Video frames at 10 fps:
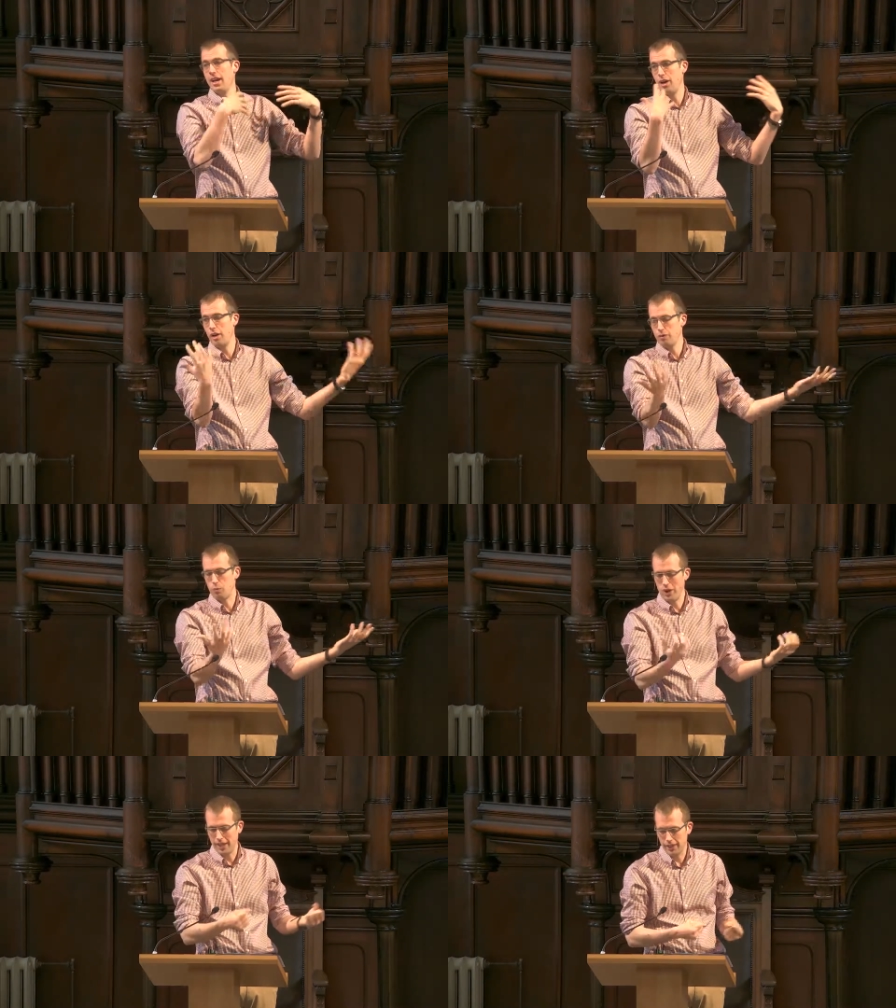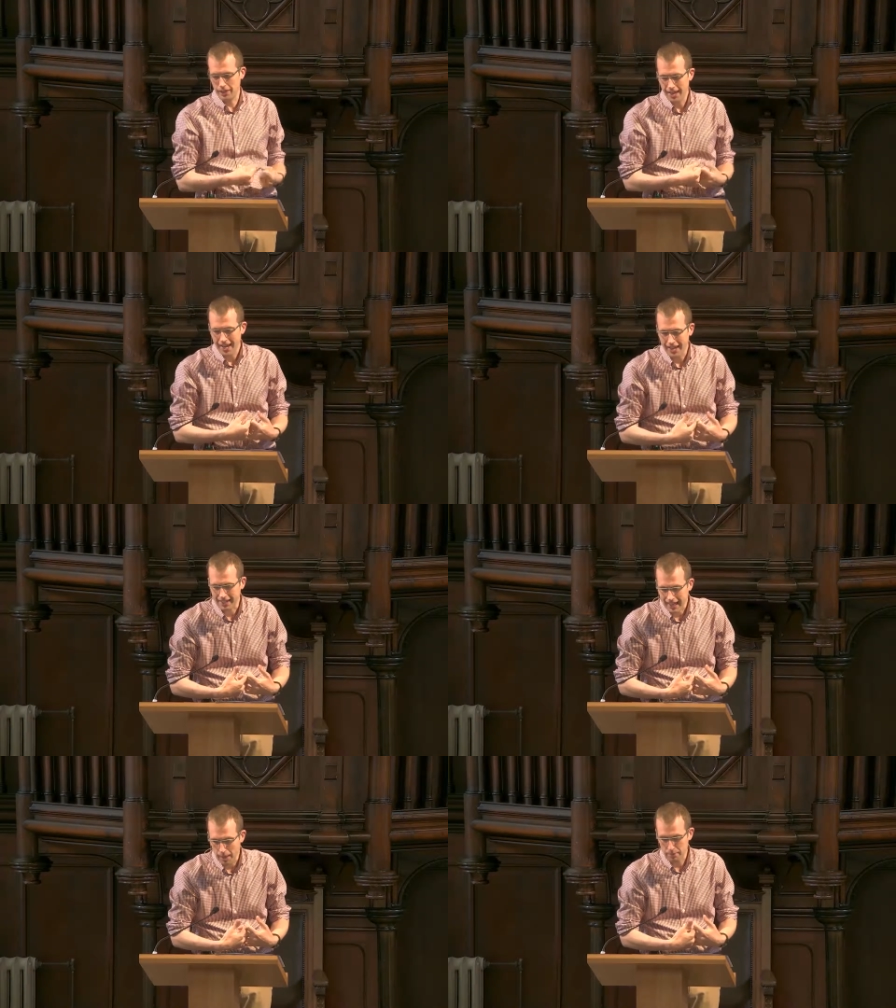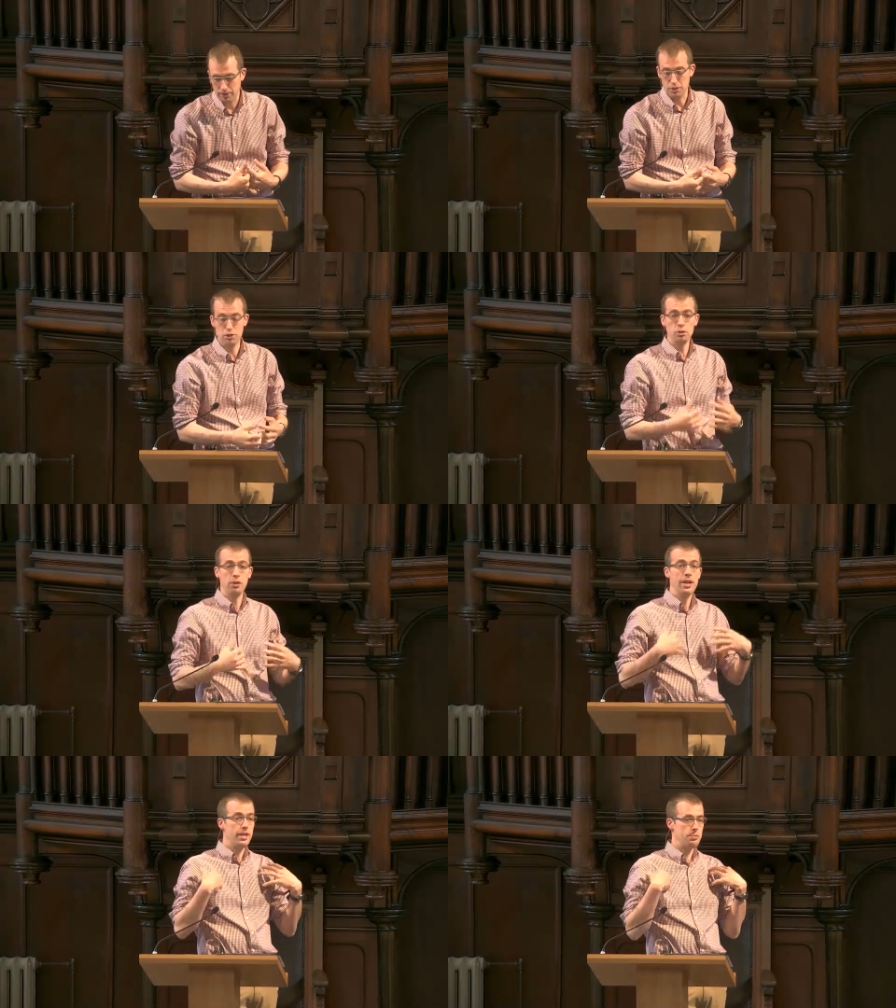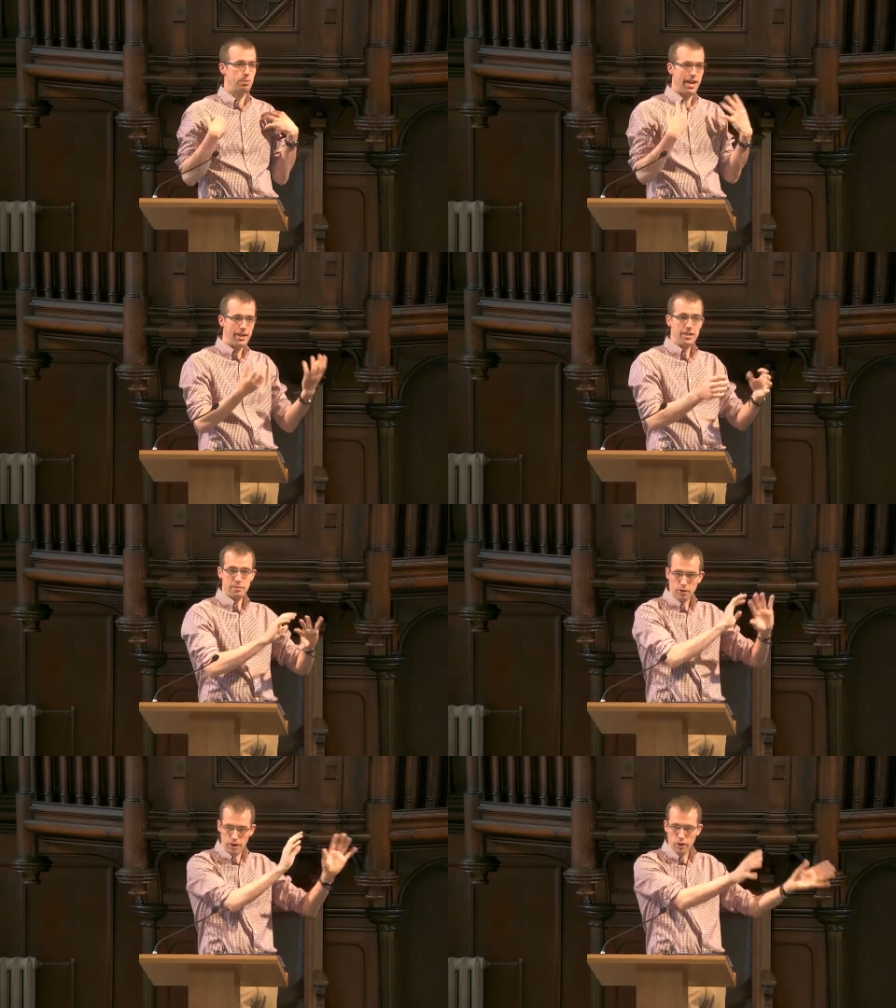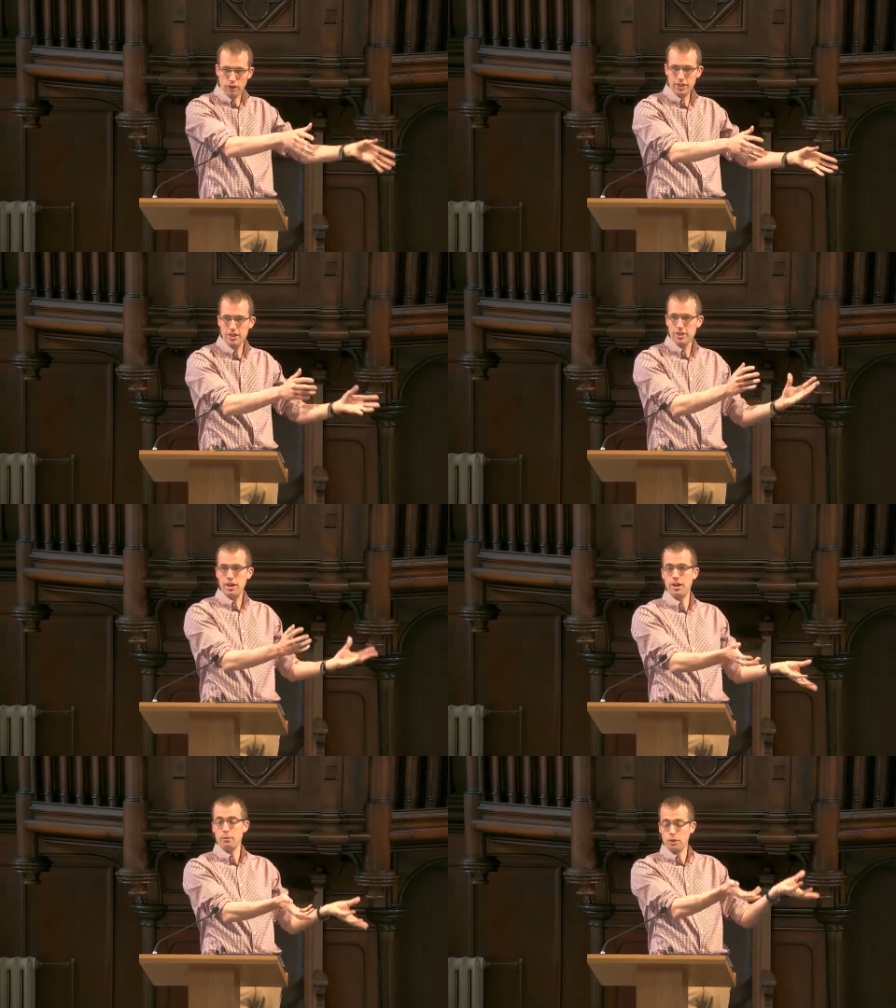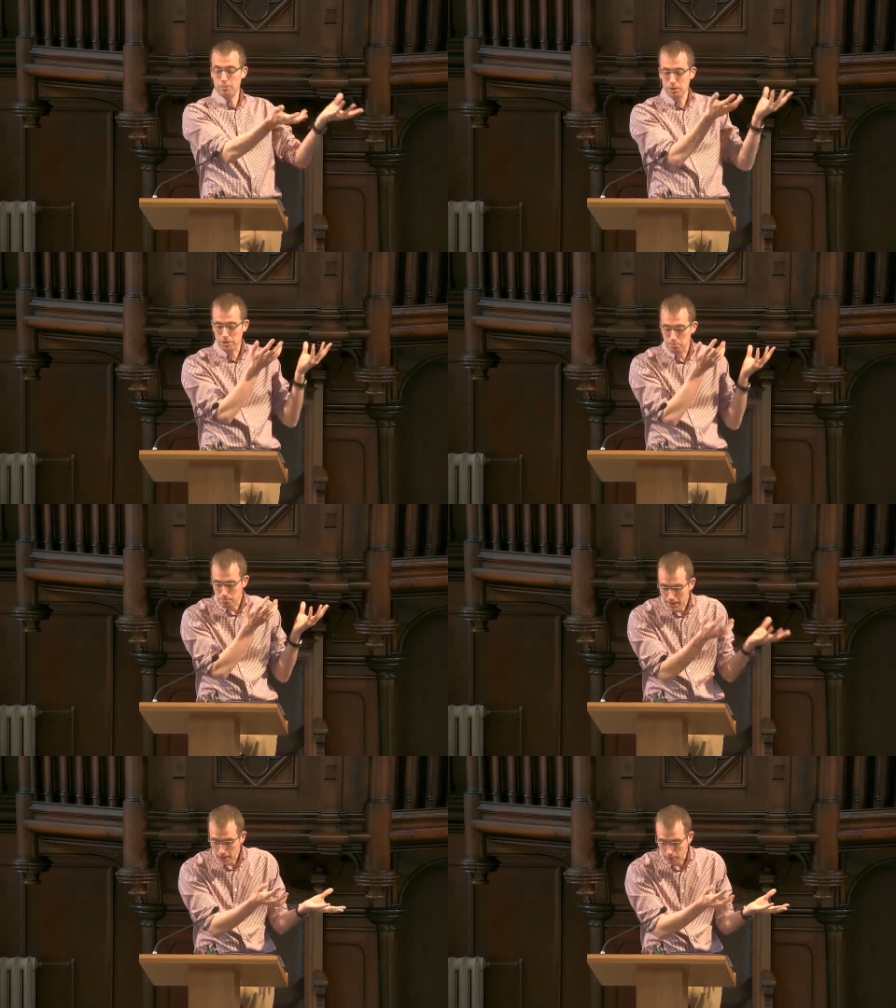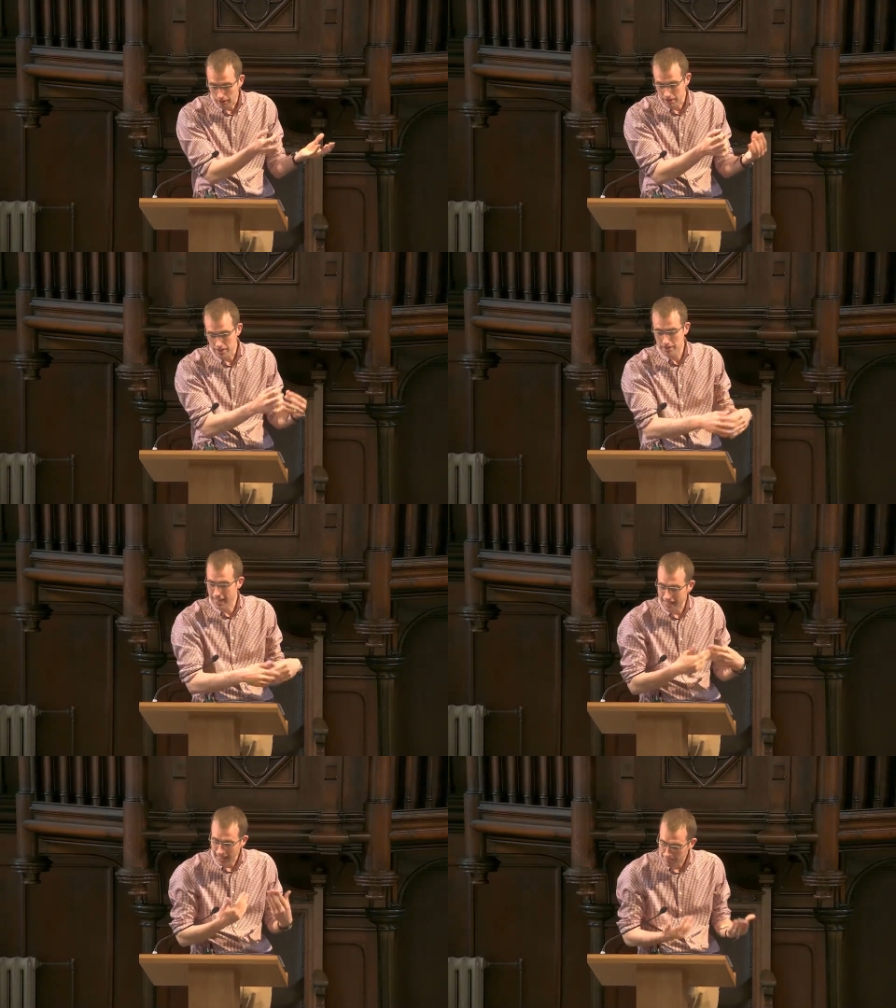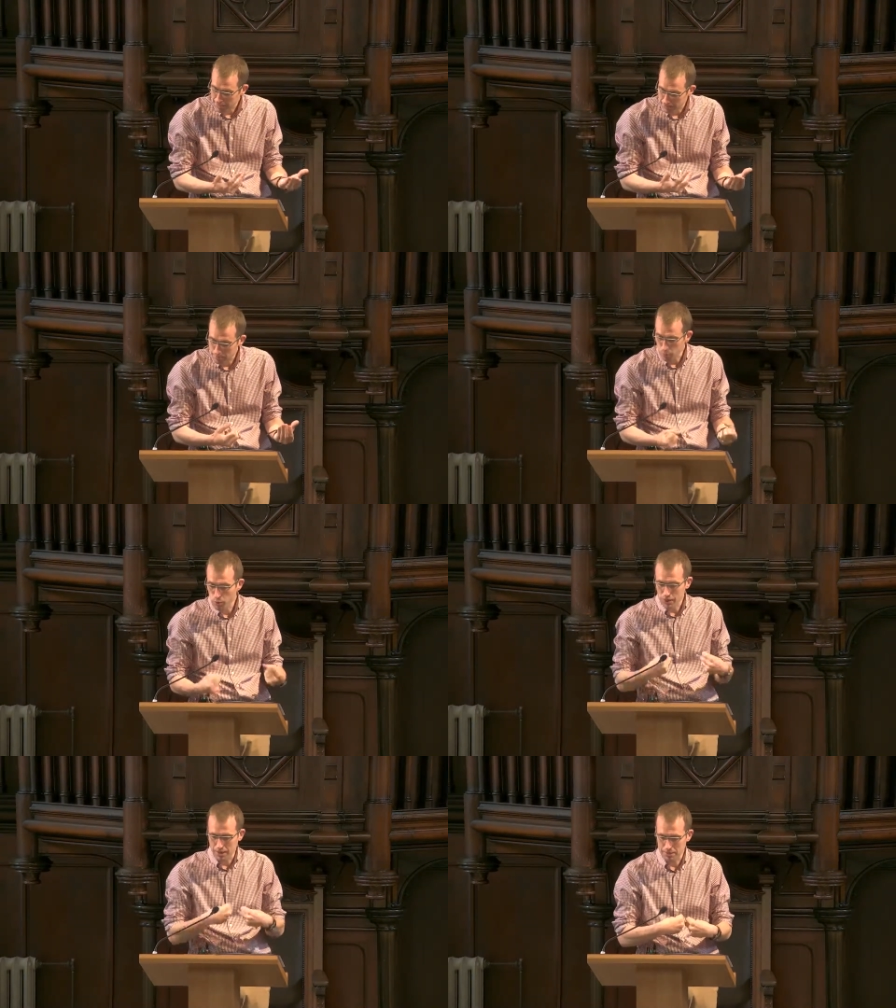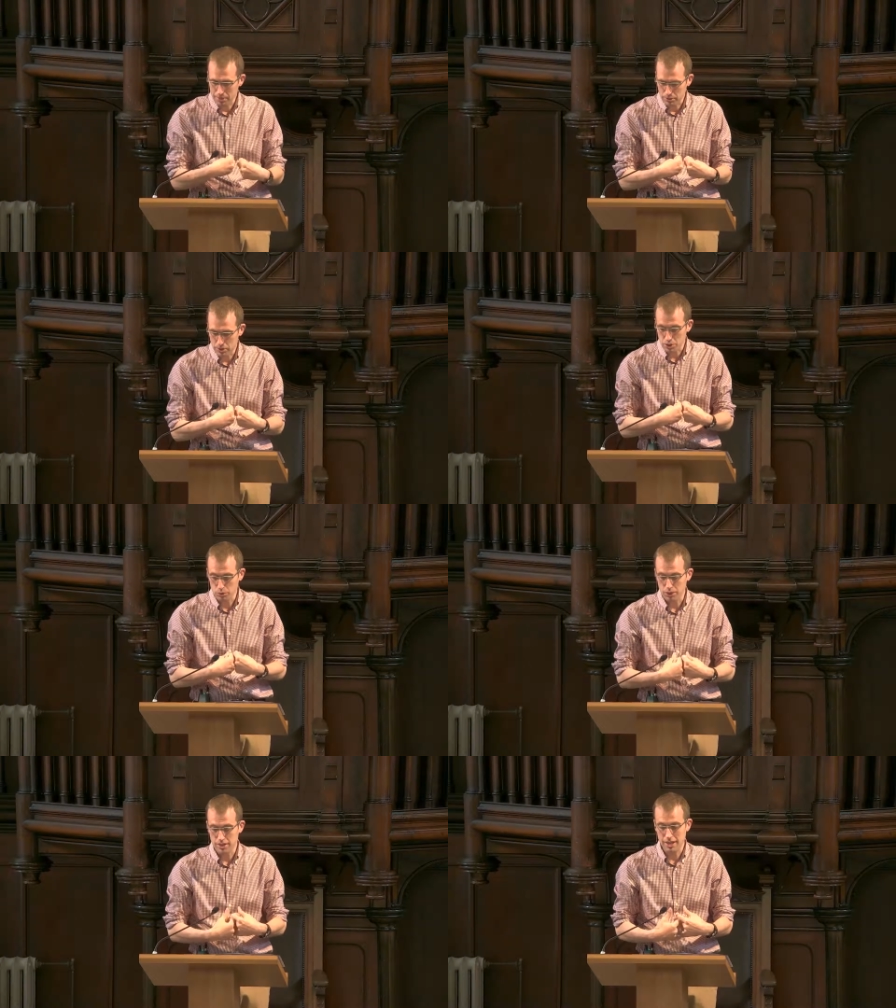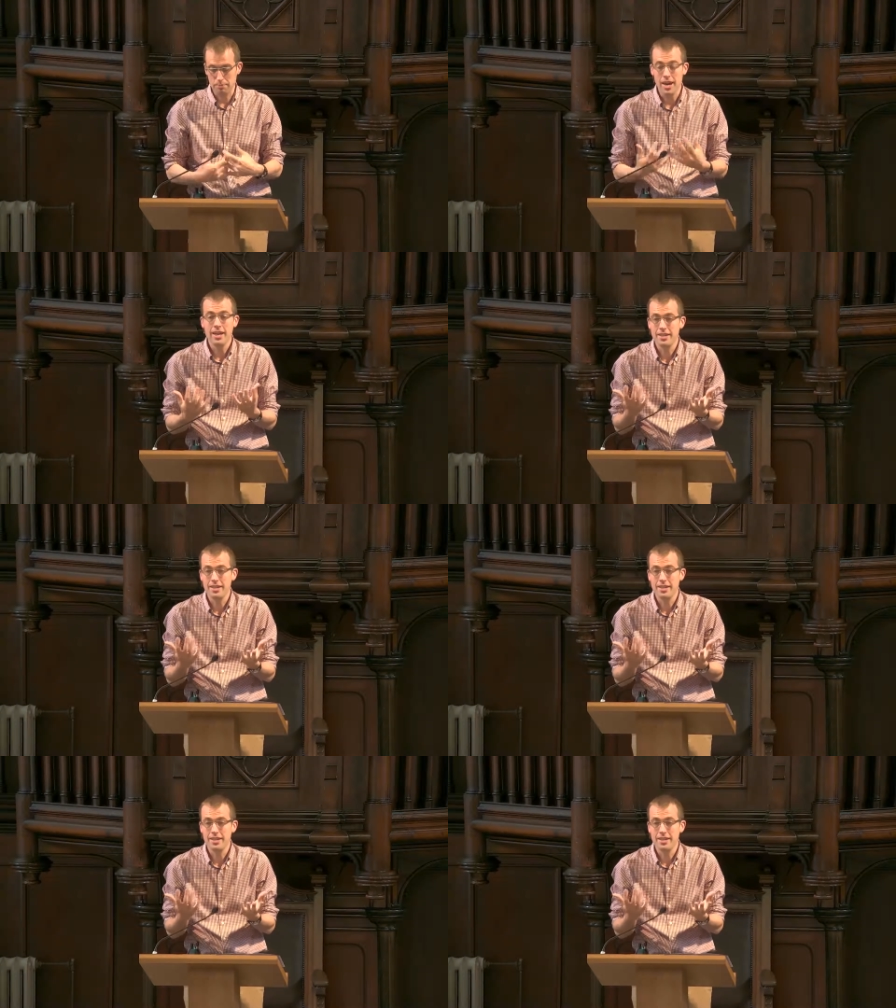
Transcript: of wealth and capital. So his plan is, I'm going to knock these down. I'm going to build bigger ones. Then I'll have even more. I'll be able to store it up.